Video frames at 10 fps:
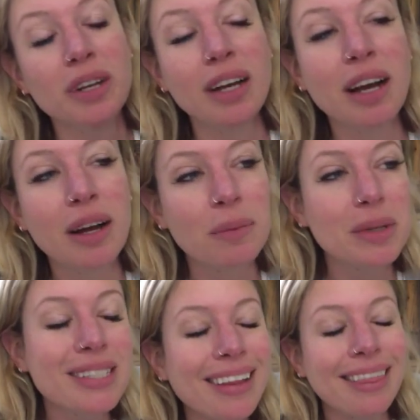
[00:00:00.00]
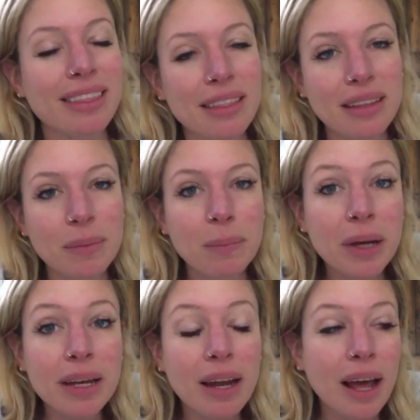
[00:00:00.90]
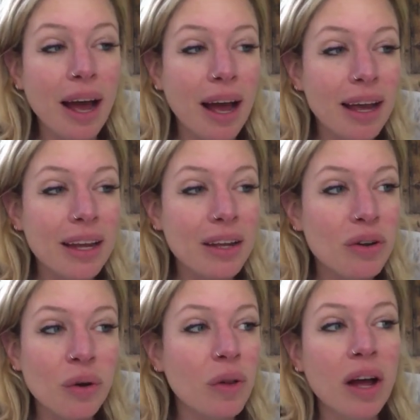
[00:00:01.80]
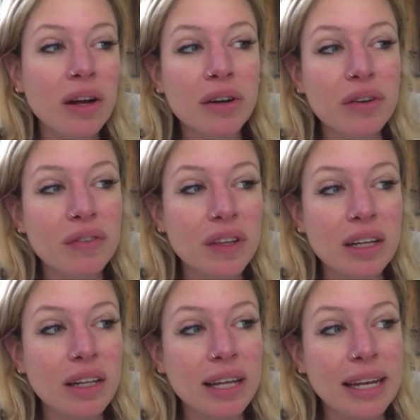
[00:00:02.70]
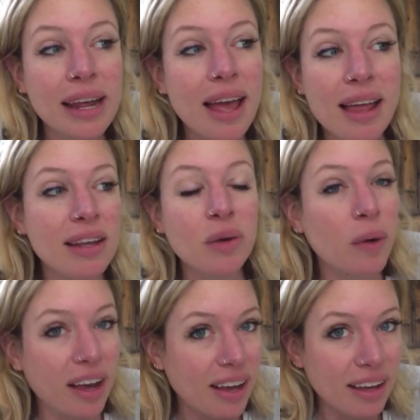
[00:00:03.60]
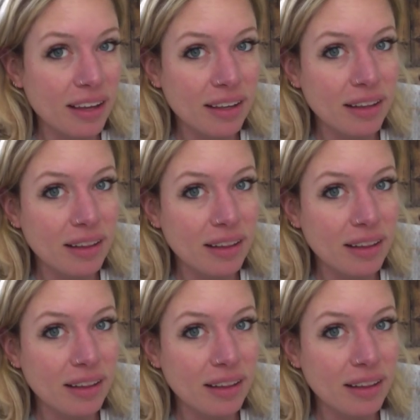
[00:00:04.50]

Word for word: Um, it's not, but I no longer feel in any way